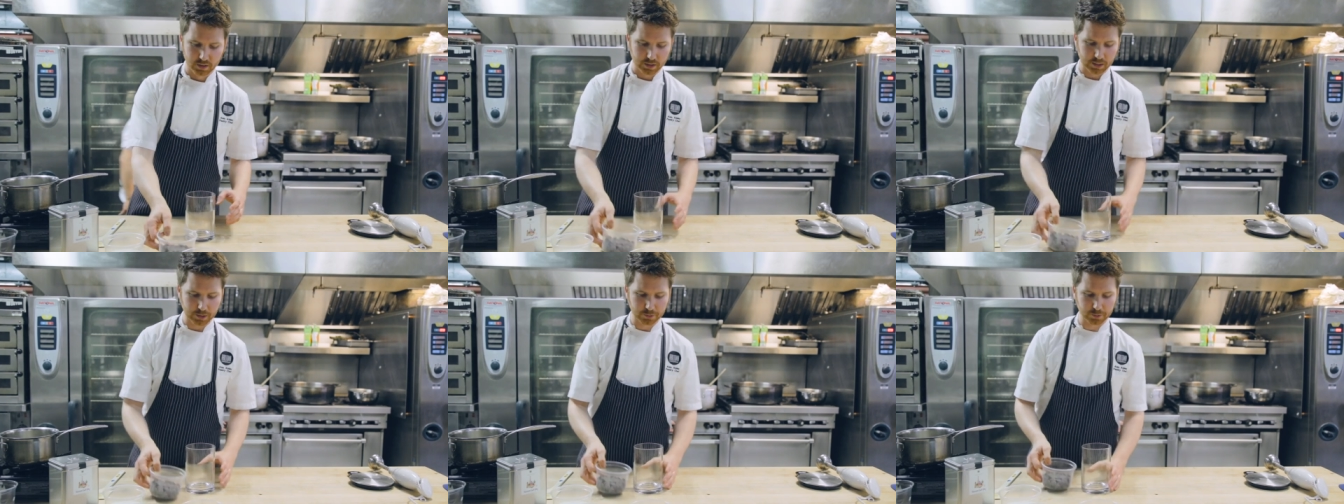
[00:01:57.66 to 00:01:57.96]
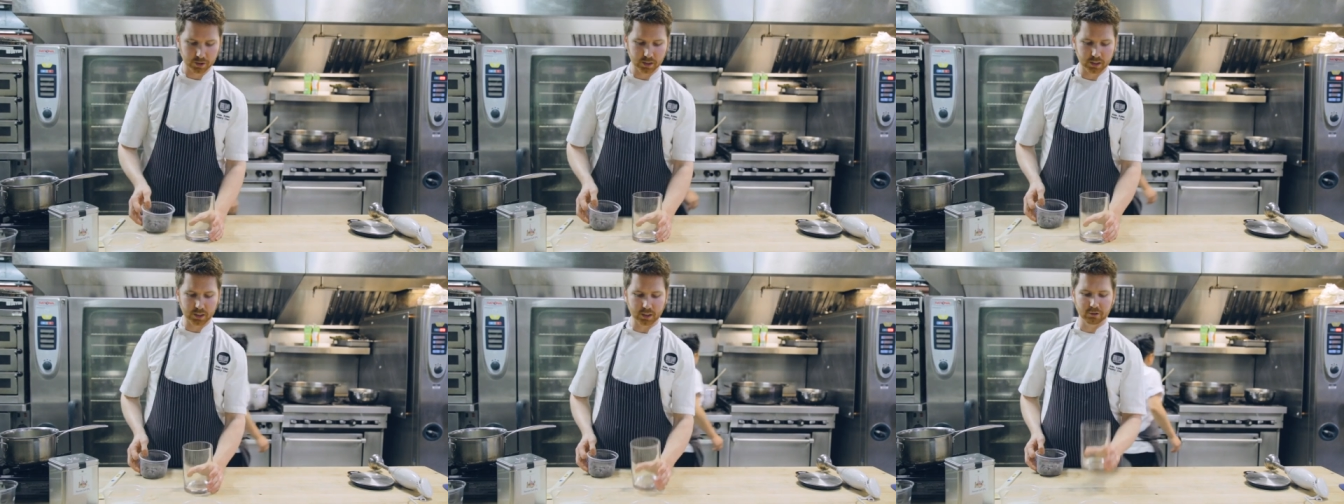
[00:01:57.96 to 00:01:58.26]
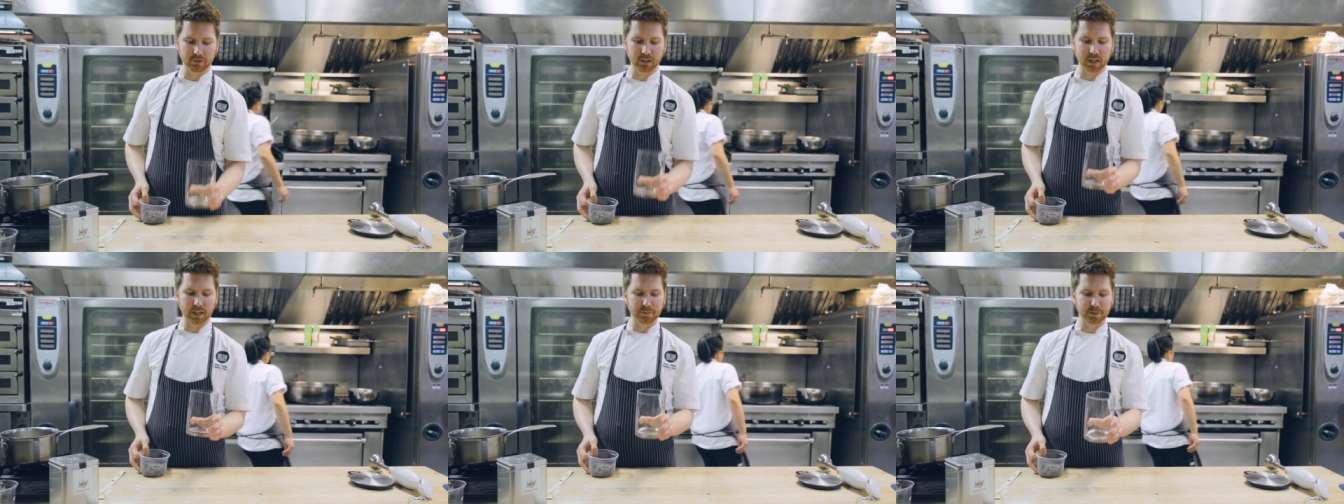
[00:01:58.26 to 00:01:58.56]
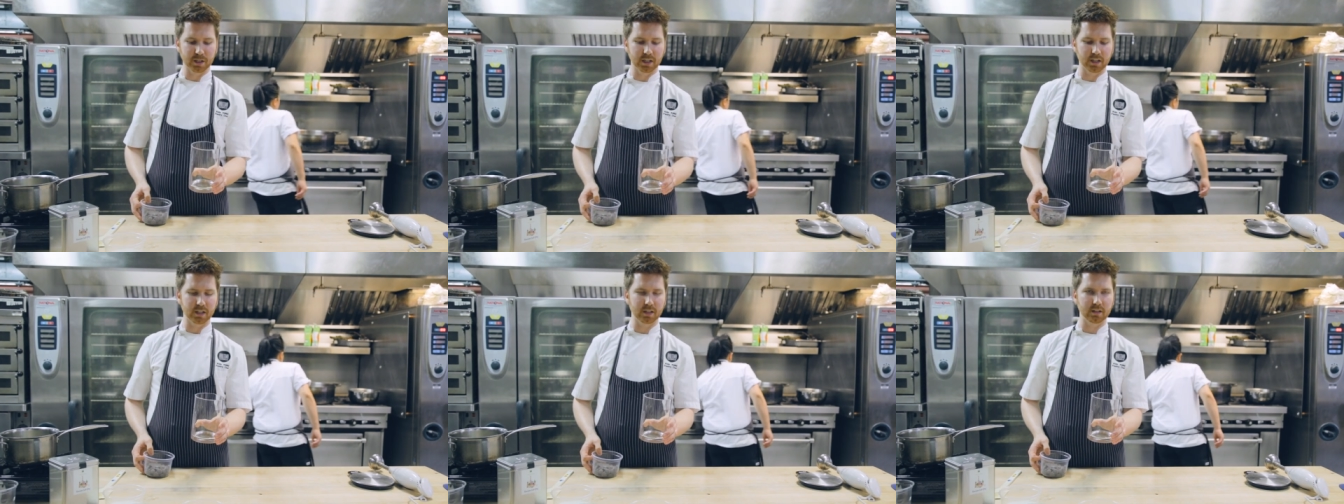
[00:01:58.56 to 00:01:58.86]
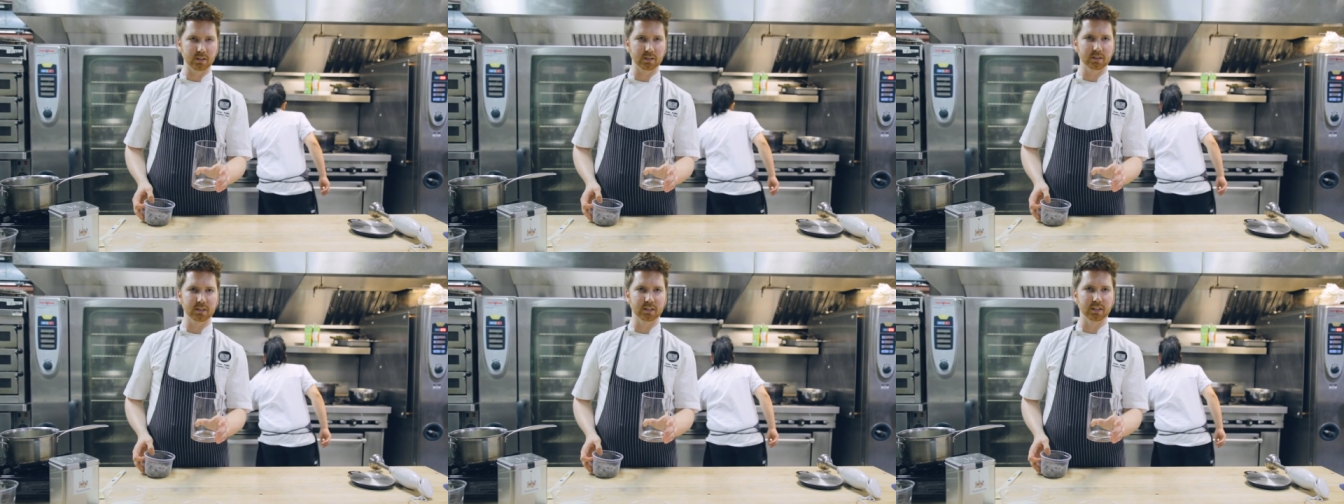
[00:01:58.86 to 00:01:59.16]
then we're gonna grab
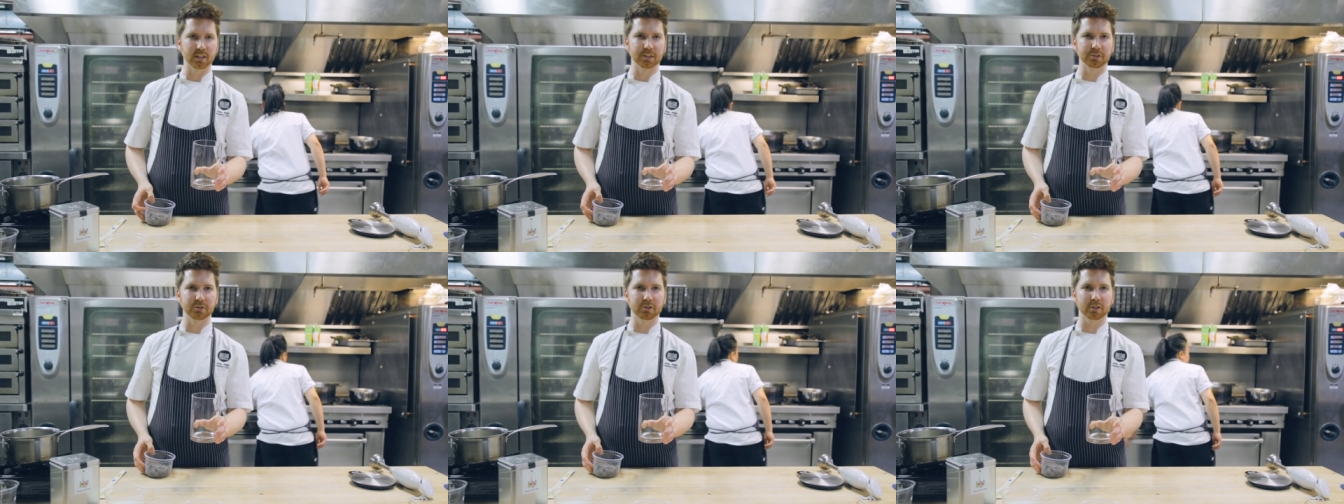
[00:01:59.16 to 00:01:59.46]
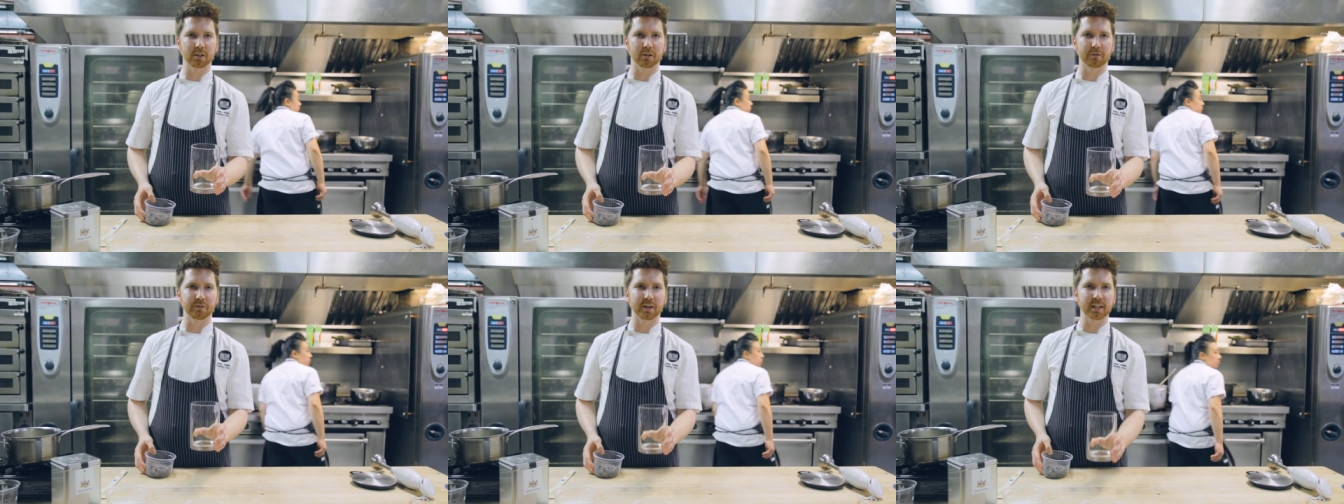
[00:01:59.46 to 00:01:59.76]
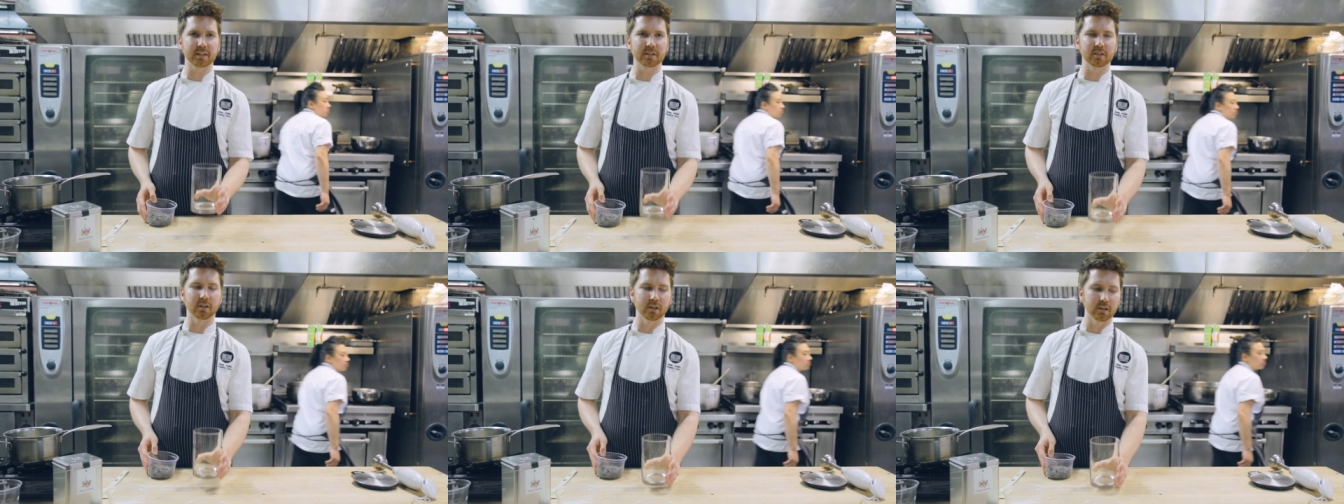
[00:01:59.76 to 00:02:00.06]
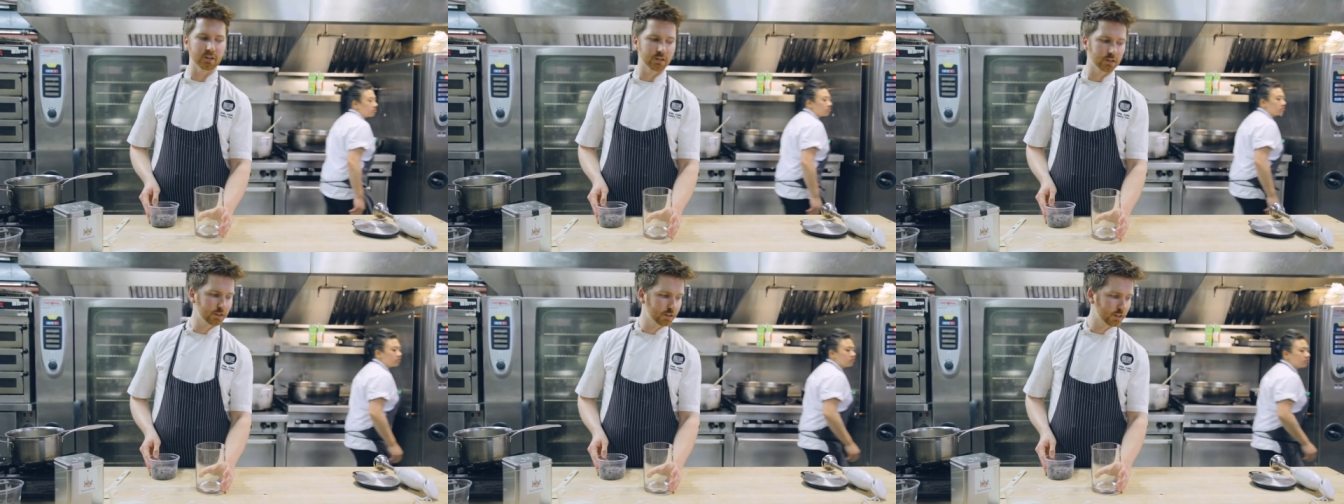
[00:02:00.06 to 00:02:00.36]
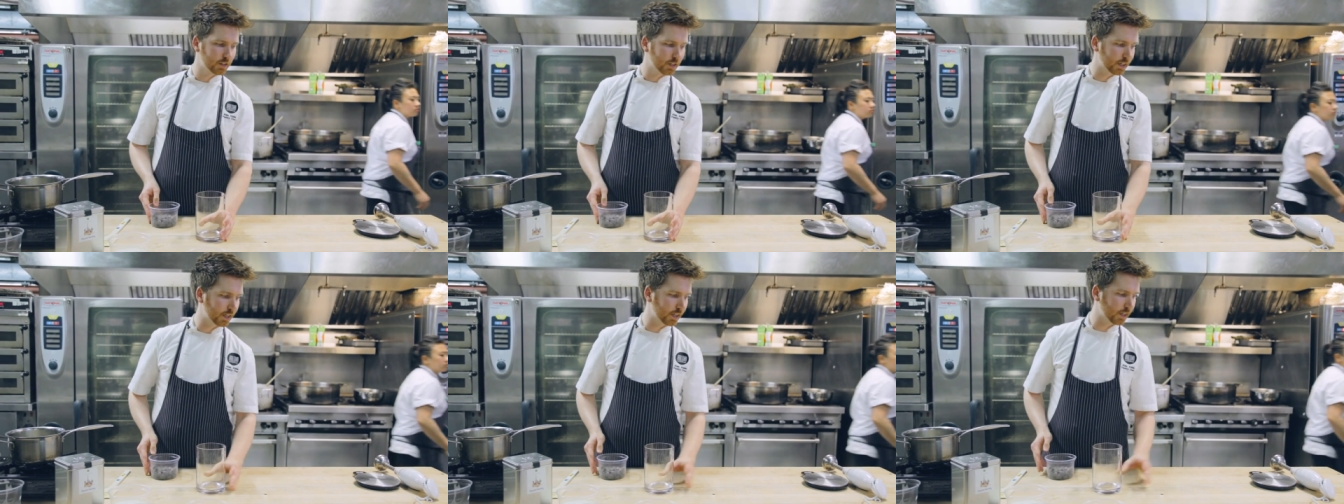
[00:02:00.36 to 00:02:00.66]
a cylindrical vessel
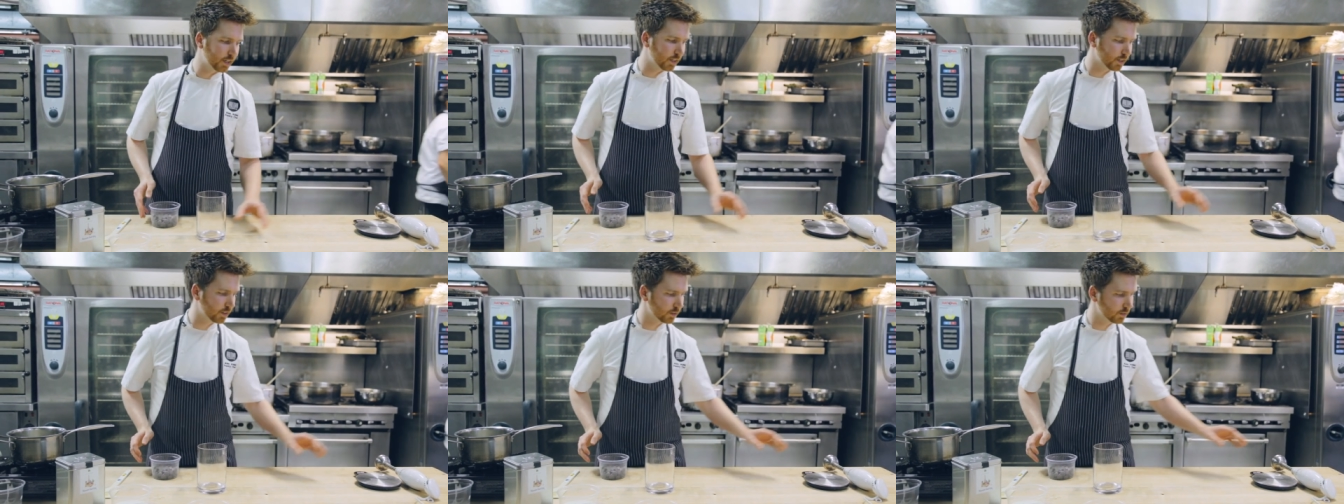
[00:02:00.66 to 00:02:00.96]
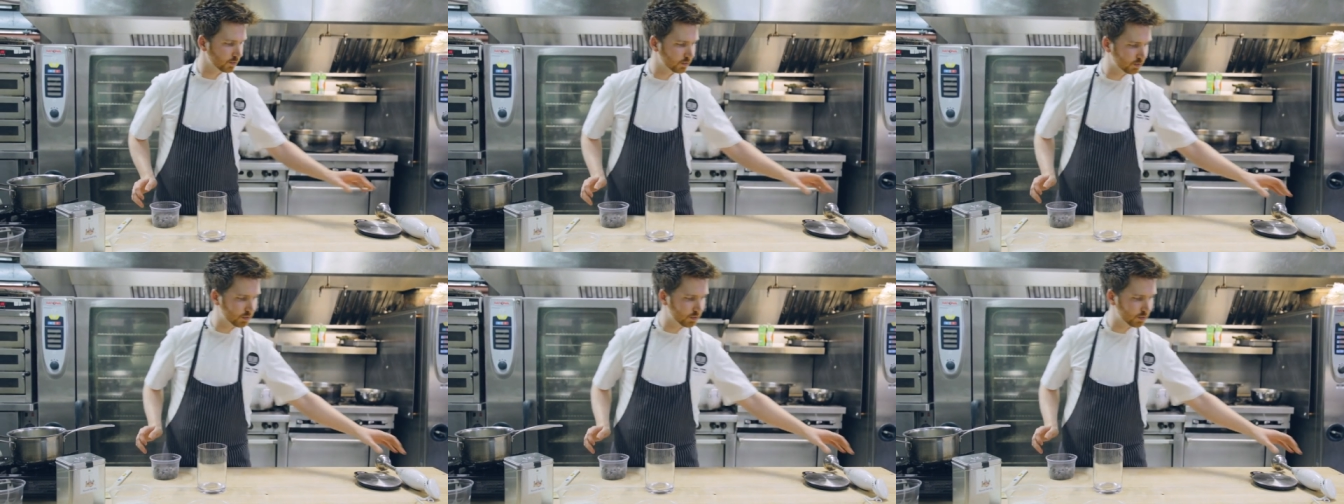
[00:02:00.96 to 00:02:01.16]
and